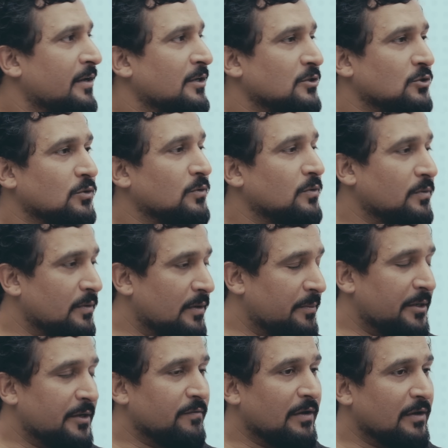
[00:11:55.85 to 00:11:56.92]
So, I
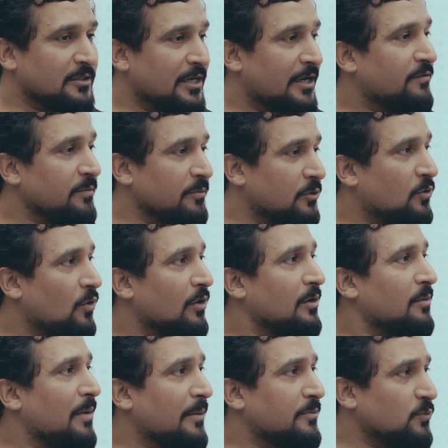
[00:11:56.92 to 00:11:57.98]
mean, aside from the
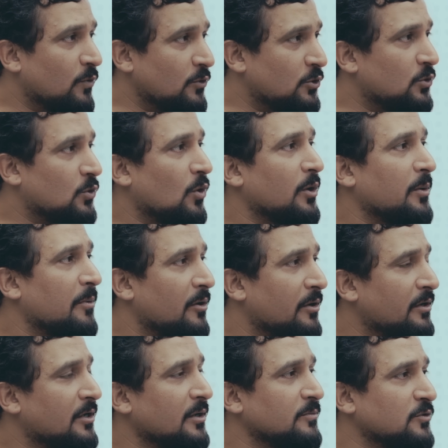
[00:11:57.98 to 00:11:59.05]
throttle maps, what you're talking about
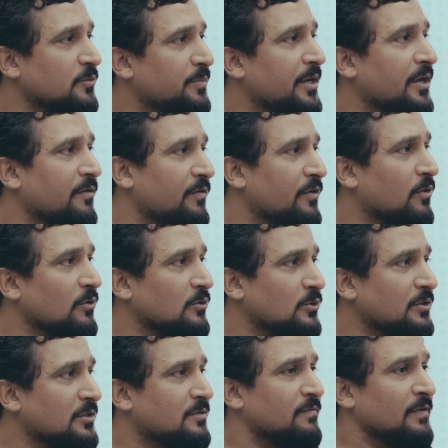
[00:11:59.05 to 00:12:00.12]
in terms of behavior also,
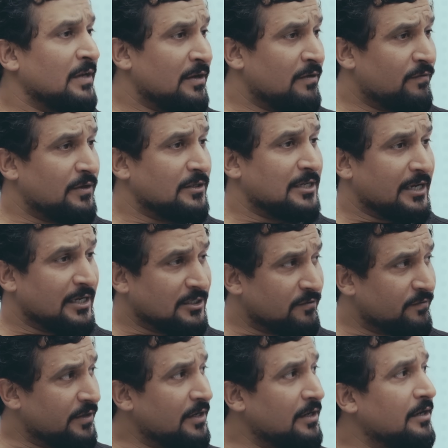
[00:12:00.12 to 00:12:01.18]
it feels like it's a
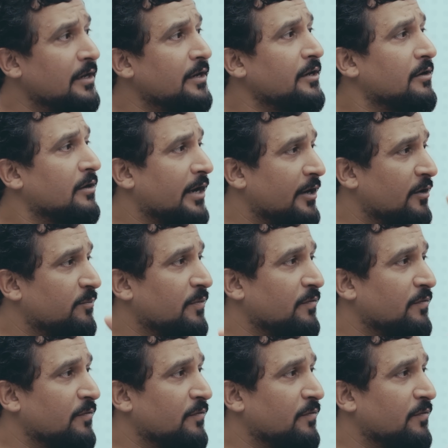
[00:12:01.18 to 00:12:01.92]
very linear kind of